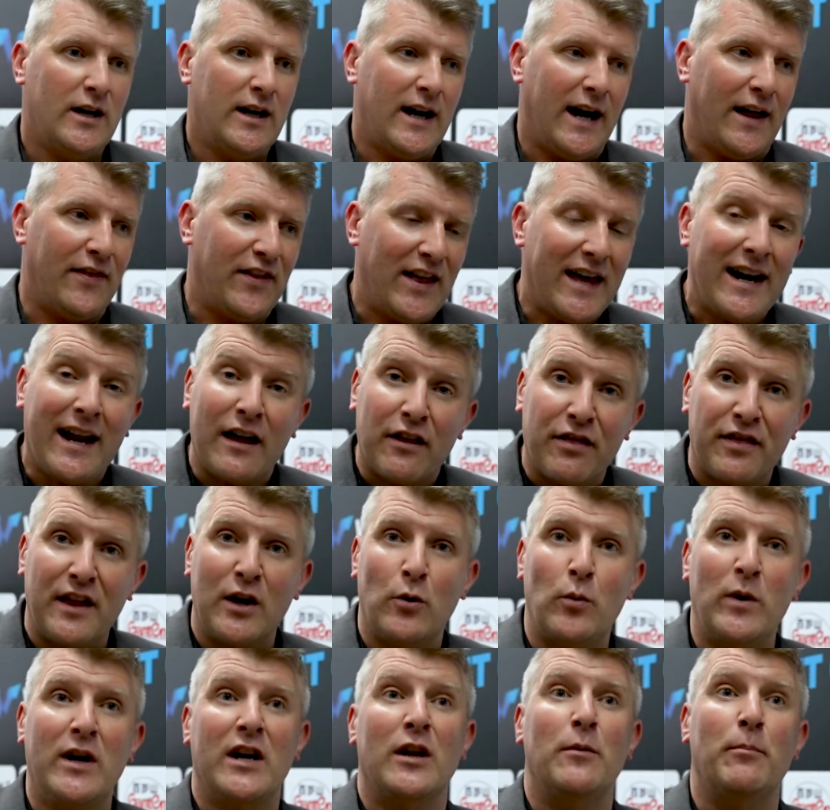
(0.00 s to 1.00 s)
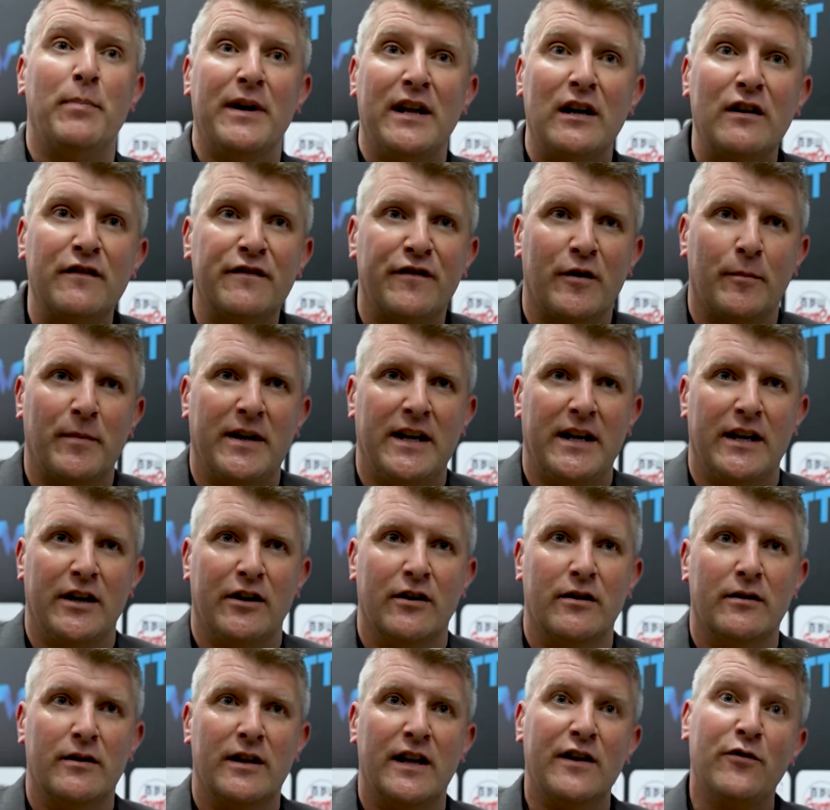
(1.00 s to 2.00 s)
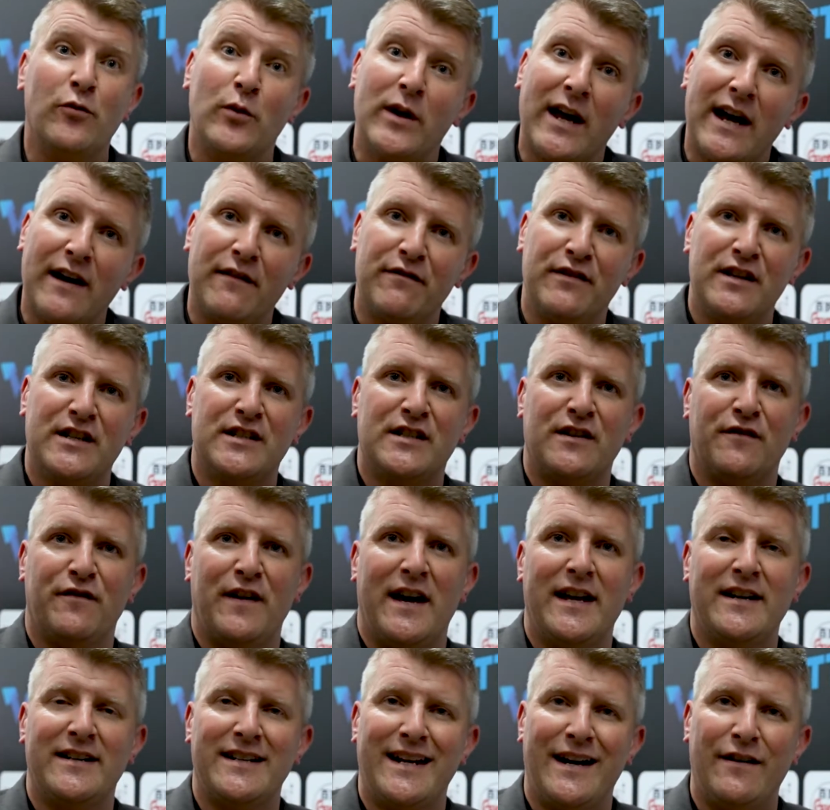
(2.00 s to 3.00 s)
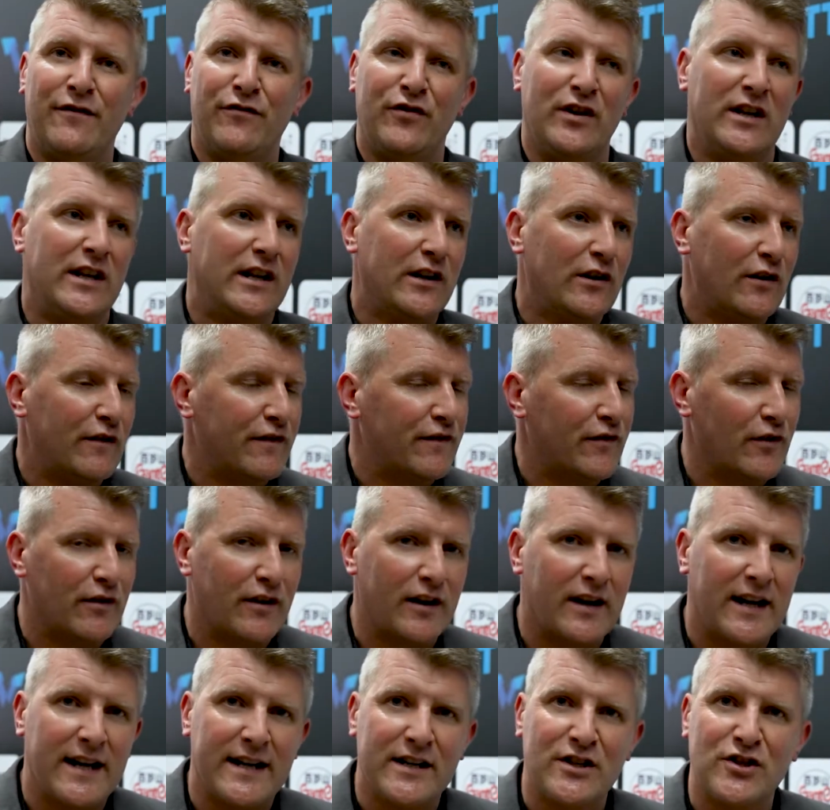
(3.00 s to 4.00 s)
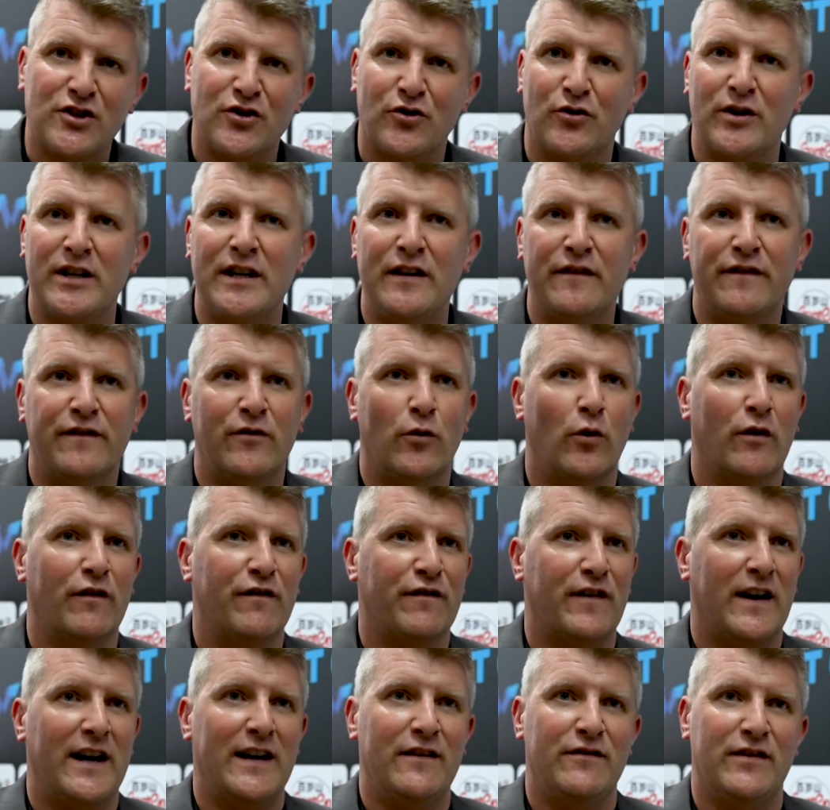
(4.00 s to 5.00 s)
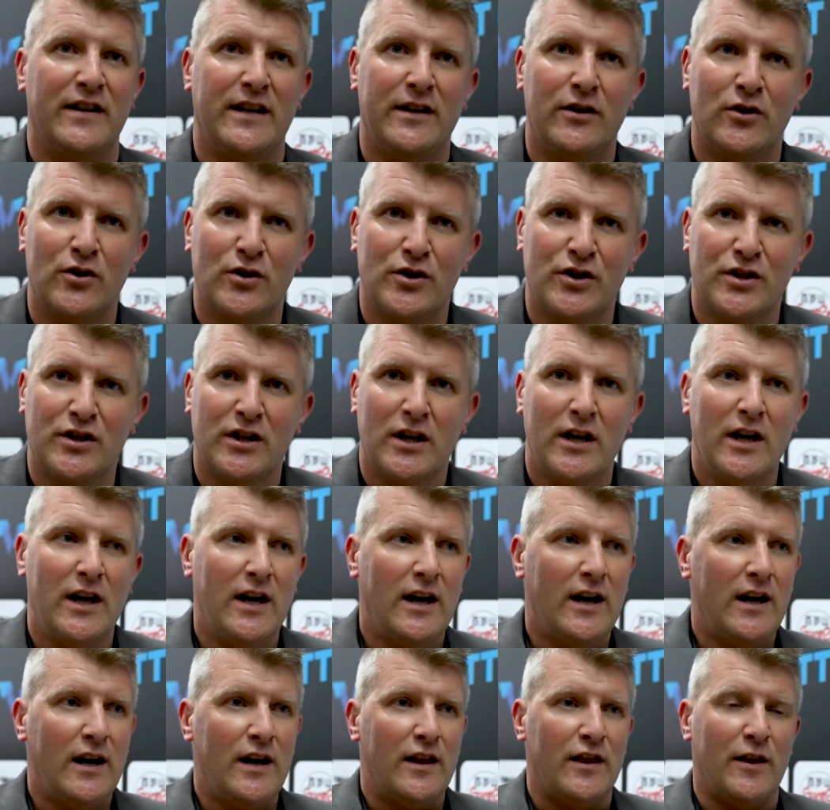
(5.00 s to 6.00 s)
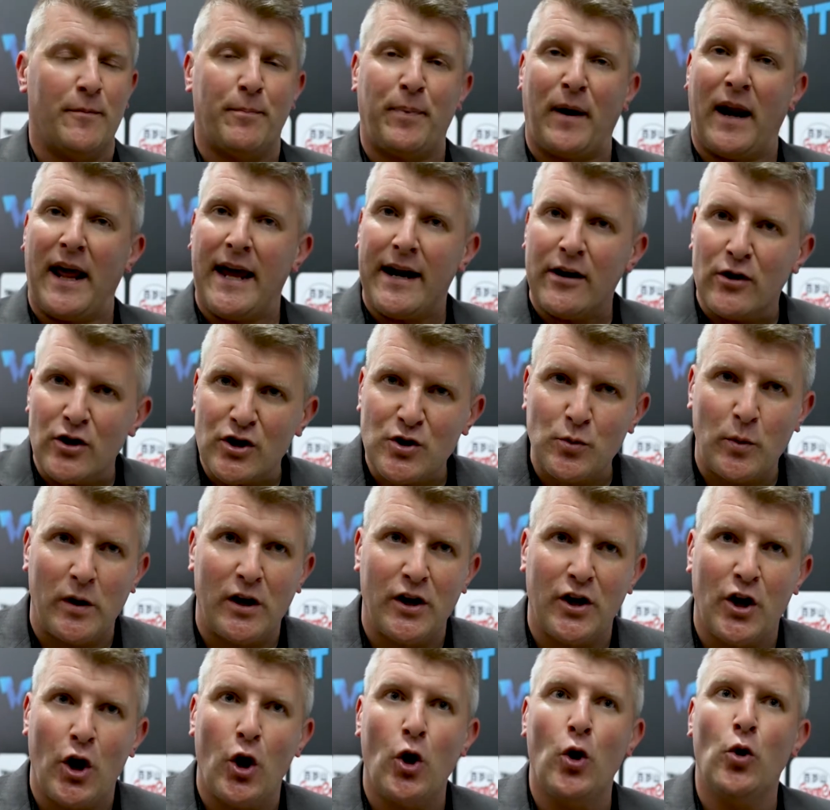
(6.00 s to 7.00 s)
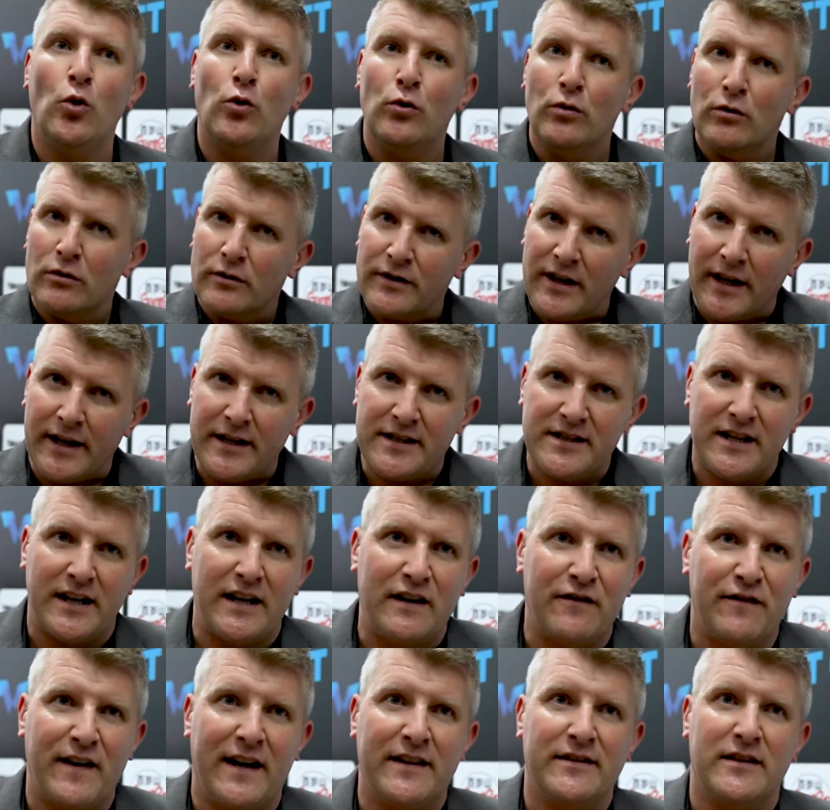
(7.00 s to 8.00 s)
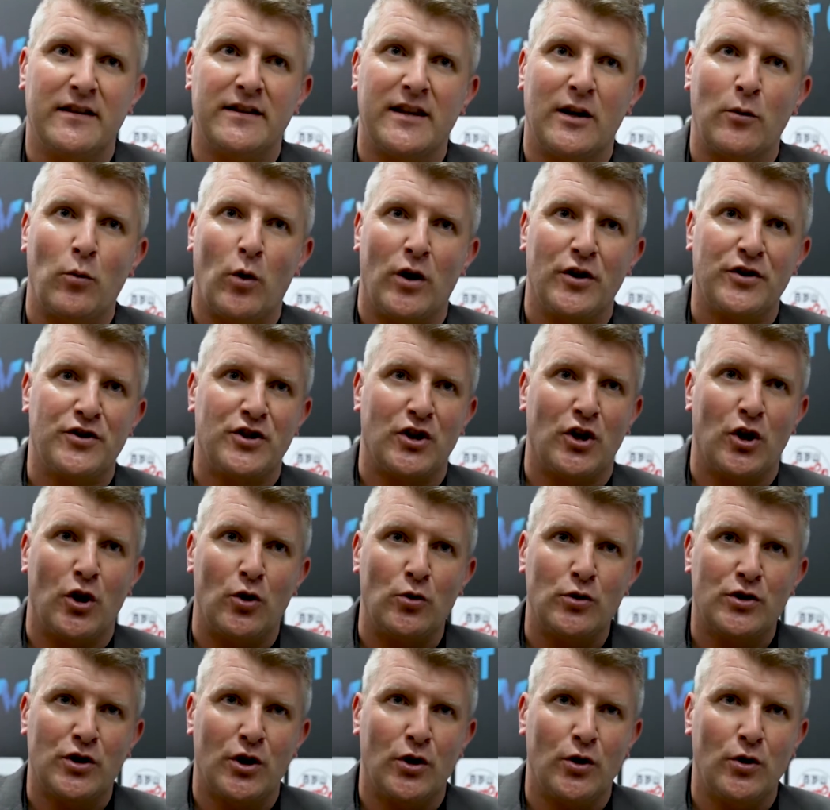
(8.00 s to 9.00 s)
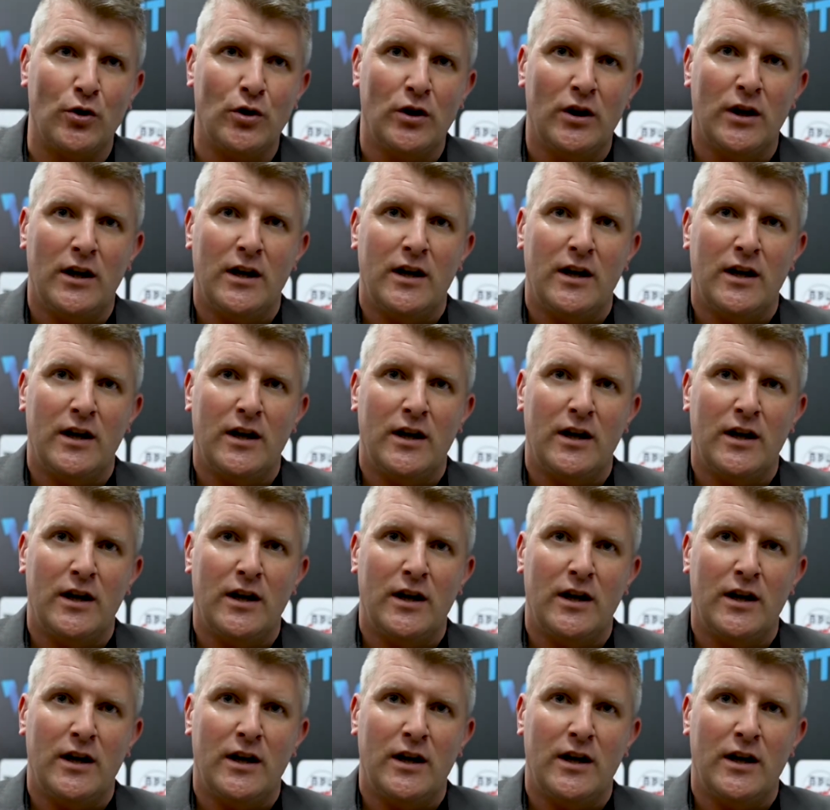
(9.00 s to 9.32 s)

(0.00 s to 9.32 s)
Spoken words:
And then I think we can build from here. If we have this event every year for the next 3, 4, 5 years, the players will know that it's an event that they want to go to.